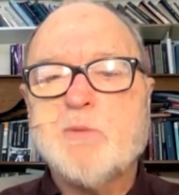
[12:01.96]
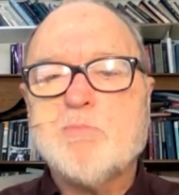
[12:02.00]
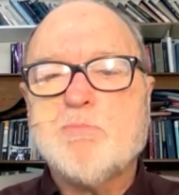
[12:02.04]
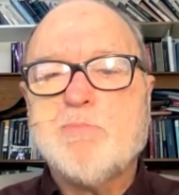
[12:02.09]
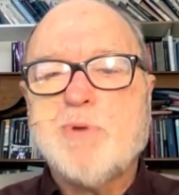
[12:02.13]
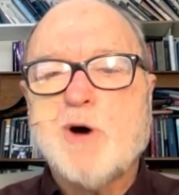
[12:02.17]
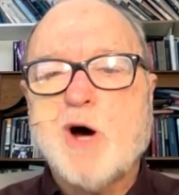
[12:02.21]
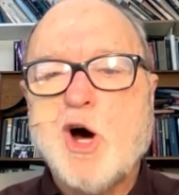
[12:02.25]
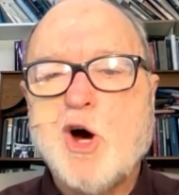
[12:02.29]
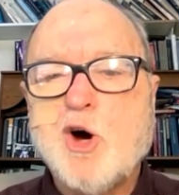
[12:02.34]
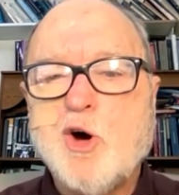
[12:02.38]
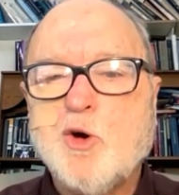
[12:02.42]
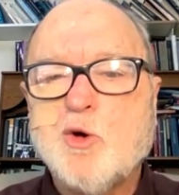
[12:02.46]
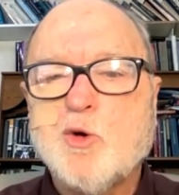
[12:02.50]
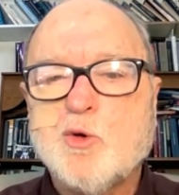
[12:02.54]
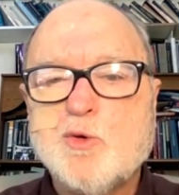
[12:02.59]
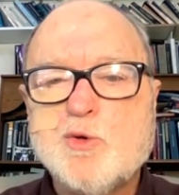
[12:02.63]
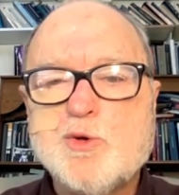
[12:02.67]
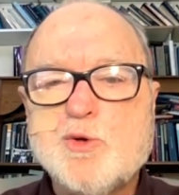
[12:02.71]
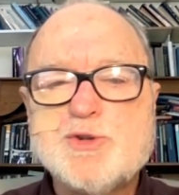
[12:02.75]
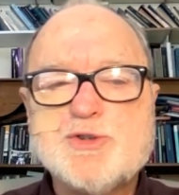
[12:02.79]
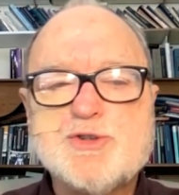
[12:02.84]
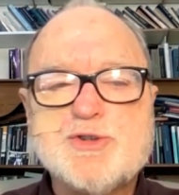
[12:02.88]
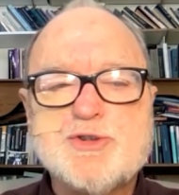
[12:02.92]

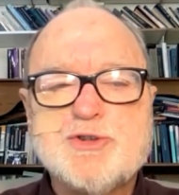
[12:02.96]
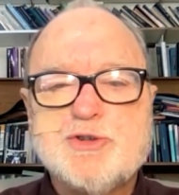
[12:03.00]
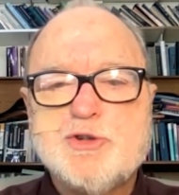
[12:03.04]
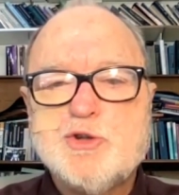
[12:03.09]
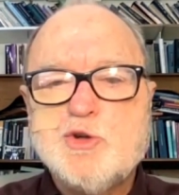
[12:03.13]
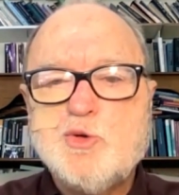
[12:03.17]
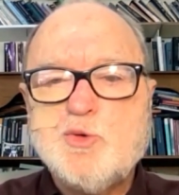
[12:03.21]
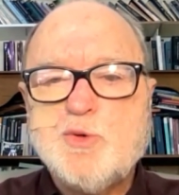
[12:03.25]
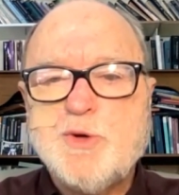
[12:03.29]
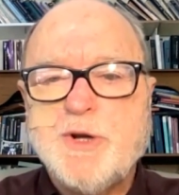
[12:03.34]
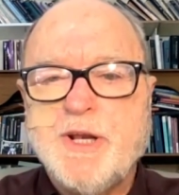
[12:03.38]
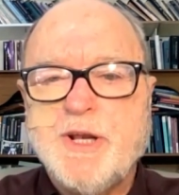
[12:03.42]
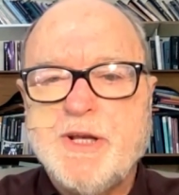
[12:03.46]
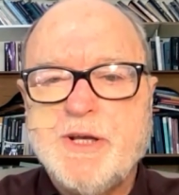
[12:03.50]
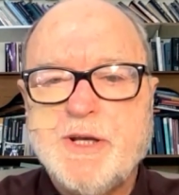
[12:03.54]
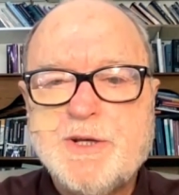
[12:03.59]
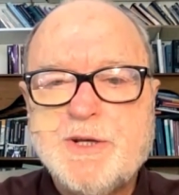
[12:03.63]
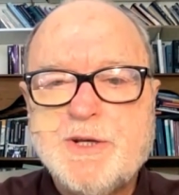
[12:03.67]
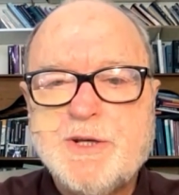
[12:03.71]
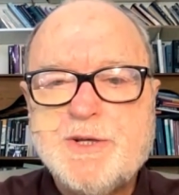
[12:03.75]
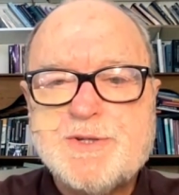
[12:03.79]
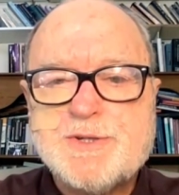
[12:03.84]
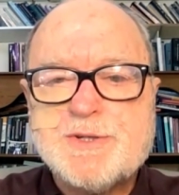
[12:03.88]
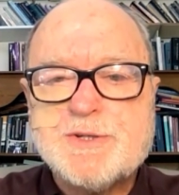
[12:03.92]
impose
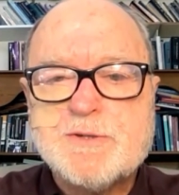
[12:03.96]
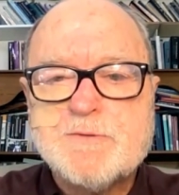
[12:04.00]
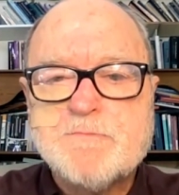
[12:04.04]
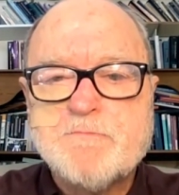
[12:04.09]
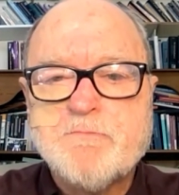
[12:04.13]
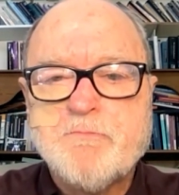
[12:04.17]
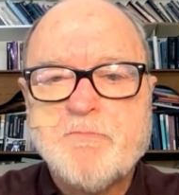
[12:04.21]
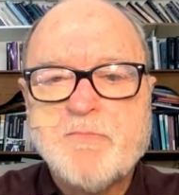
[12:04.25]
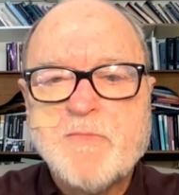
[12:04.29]
duties